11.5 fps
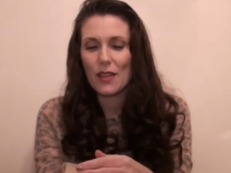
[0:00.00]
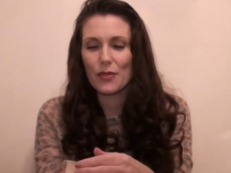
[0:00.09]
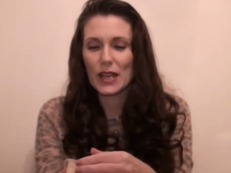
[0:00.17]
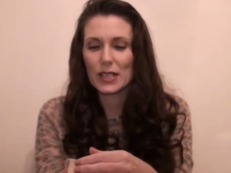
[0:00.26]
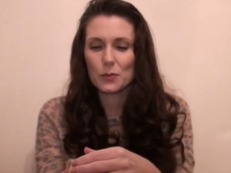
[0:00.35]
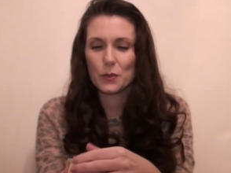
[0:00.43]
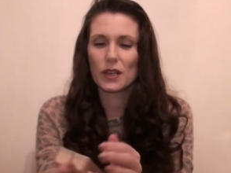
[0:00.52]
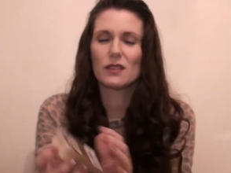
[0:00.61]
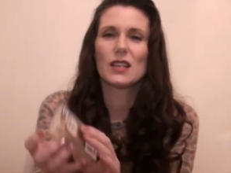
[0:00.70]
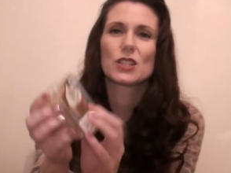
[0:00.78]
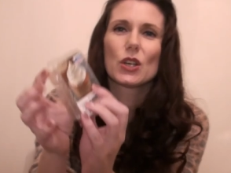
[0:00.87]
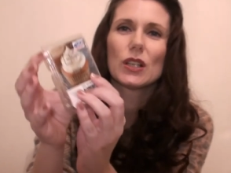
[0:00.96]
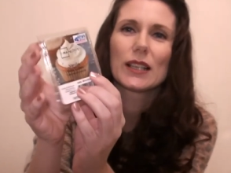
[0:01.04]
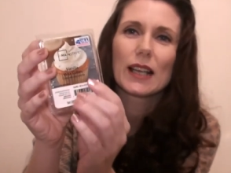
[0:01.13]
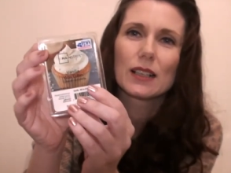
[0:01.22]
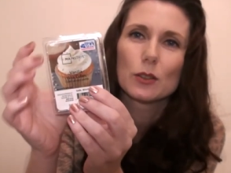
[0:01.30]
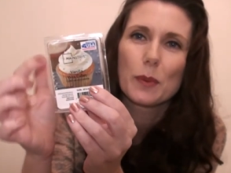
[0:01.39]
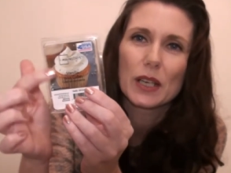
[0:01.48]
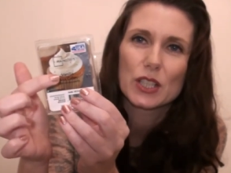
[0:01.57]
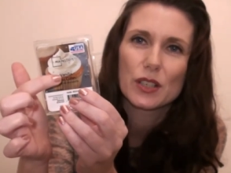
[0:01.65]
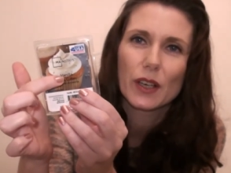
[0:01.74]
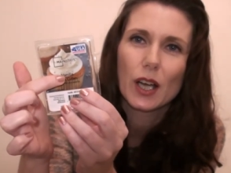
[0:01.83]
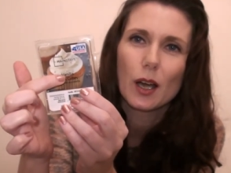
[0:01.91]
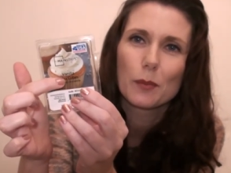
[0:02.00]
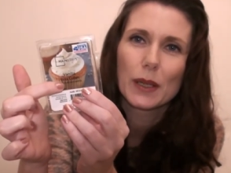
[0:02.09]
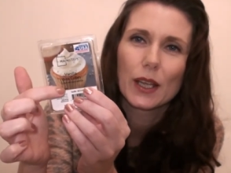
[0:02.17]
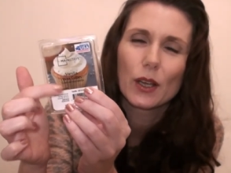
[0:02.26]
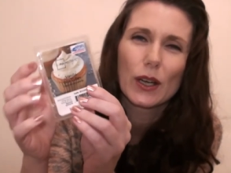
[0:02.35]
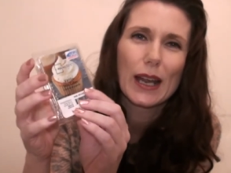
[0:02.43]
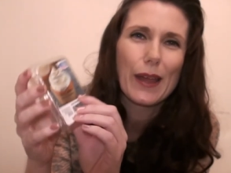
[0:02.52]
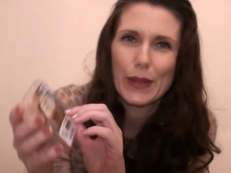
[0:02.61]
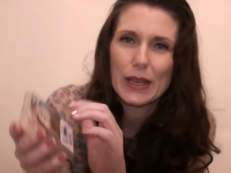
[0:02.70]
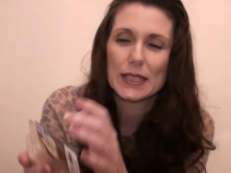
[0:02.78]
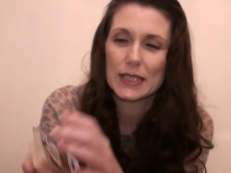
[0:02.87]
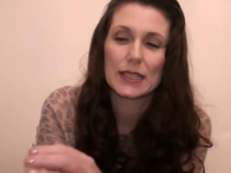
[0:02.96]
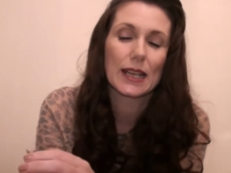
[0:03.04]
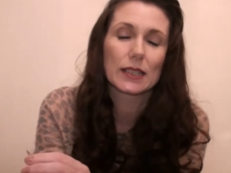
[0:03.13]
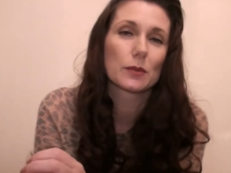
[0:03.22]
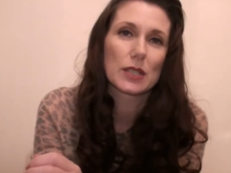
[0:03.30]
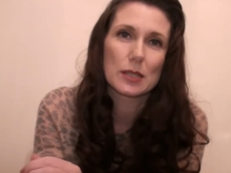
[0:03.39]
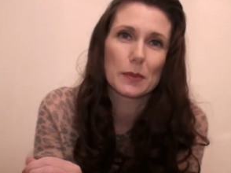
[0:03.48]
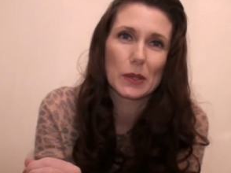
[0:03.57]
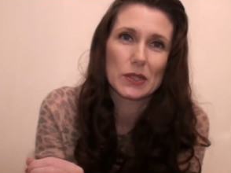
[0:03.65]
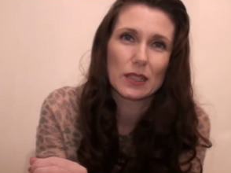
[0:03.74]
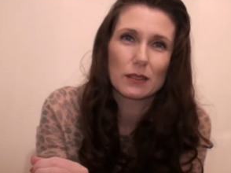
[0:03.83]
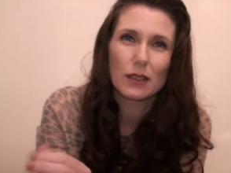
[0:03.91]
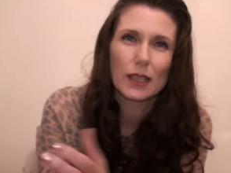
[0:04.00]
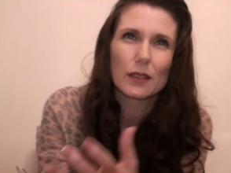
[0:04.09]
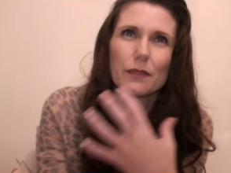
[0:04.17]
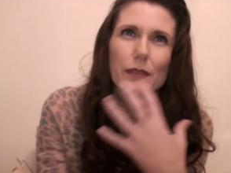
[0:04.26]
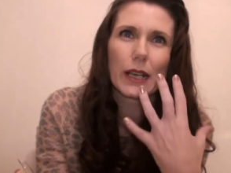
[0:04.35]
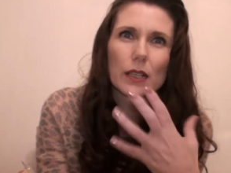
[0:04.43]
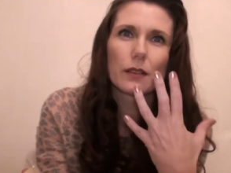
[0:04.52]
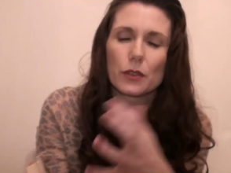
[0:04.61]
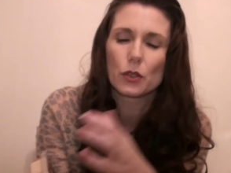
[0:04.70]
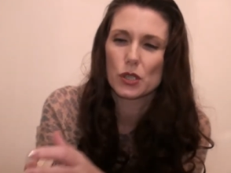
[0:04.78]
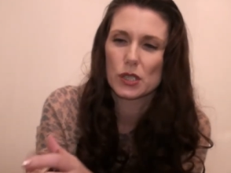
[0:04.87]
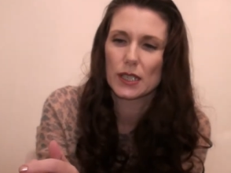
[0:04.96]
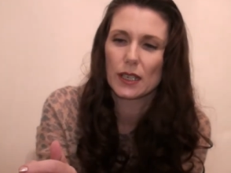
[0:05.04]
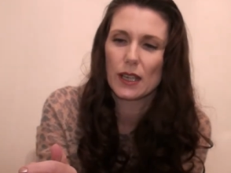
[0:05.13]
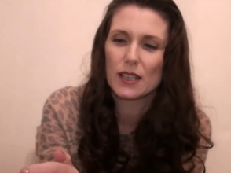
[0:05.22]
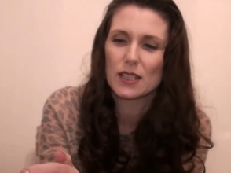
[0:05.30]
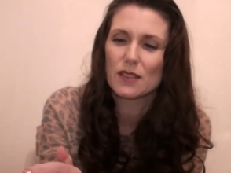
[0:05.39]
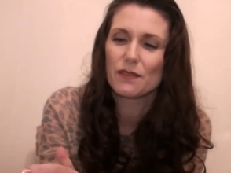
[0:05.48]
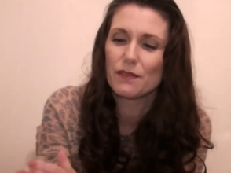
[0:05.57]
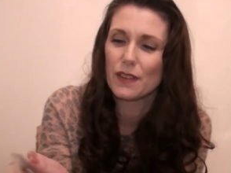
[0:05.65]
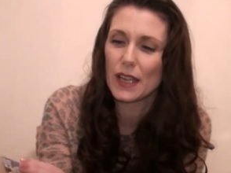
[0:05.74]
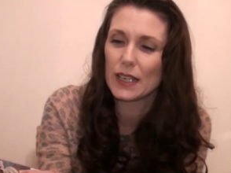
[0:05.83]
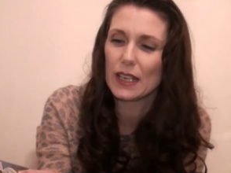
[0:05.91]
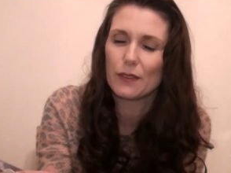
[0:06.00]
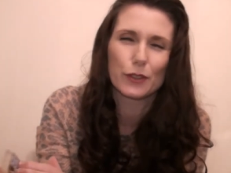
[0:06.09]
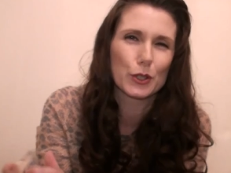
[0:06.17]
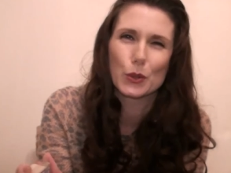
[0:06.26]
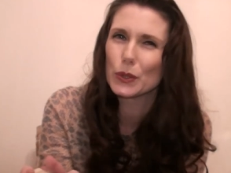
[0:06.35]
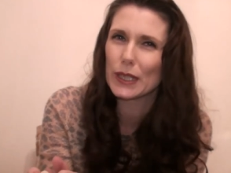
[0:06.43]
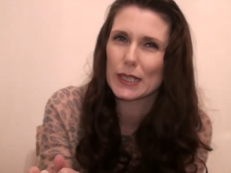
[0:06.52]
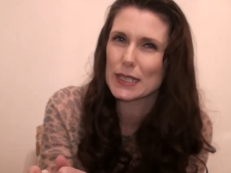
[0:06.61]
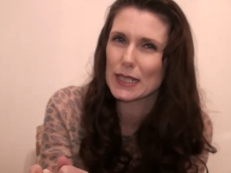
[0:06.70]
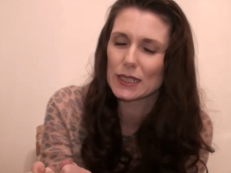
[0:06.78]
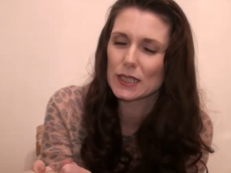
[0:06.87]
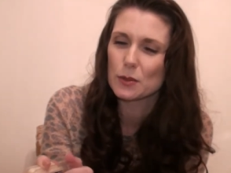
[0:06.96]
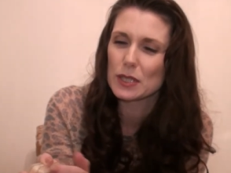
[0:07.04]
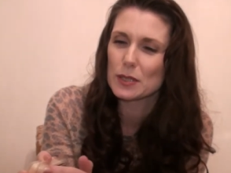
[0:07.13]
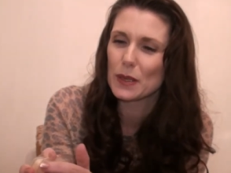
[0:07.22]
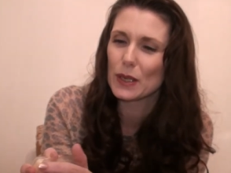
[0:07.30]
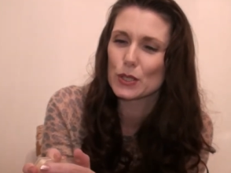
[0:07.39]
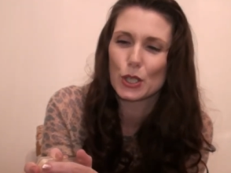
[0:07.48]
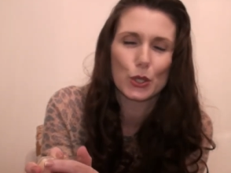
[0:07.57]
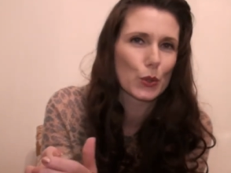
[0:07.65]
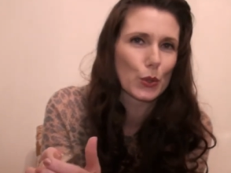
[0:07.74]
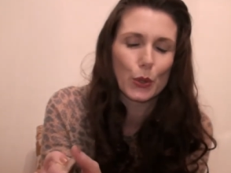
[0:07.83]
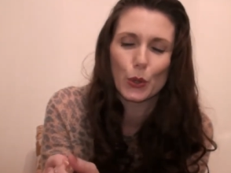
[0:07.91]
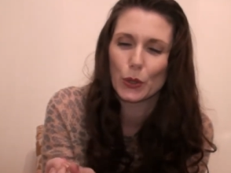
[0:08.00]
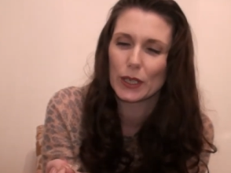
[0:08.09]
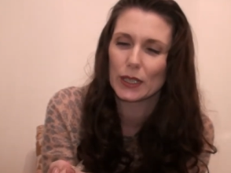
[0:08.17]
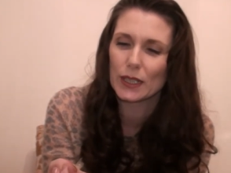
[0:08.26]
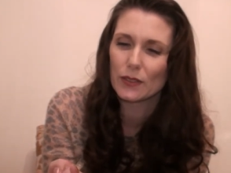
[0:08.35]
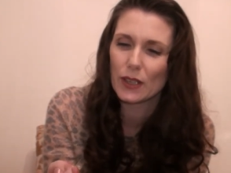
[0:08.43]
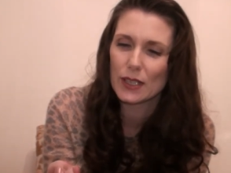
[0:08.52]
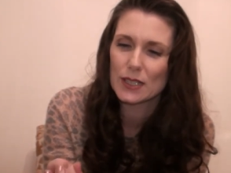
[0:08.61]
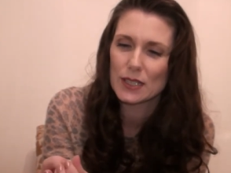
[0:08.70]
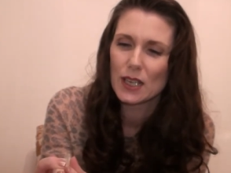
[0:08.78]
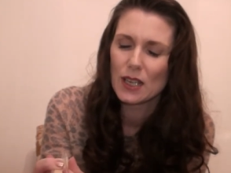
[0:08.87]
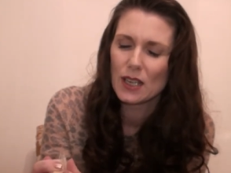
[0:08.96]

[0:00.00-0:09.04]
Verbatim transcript: This one, it's got like a little picture of a cupcake on it and that's exactly what it smells like, like vanilla frosting. It's very, if you don't like sickly sweet smells, you're not going to like this.